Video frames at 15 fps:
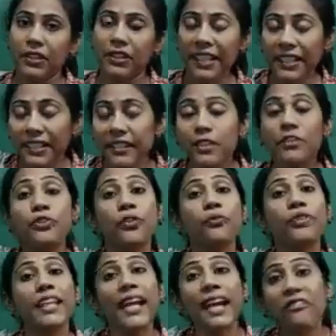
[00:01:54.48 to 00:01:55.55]
right? So
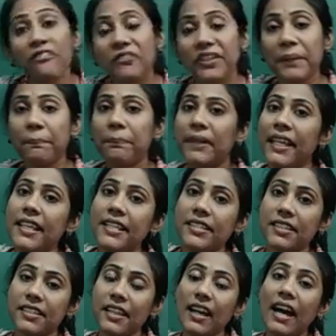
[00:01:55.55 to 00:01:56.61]
we have
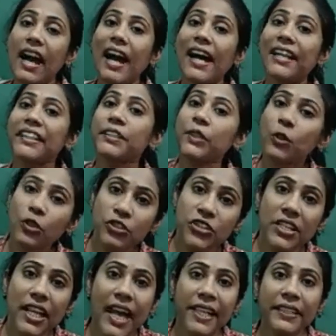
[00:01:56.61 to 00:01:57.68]
replaced
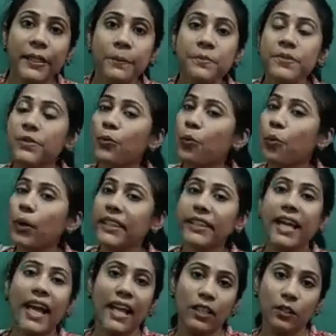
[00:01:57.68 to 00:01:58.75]
hydrogen atoms
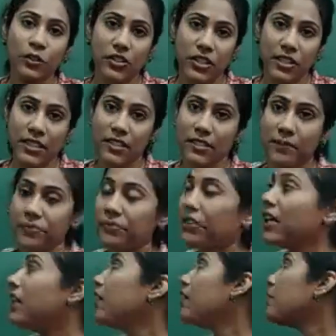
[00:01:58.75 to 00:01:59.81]
with halogens.
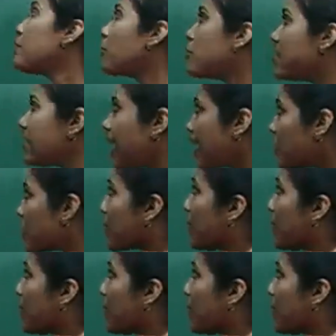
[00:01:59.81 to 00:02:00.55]
So such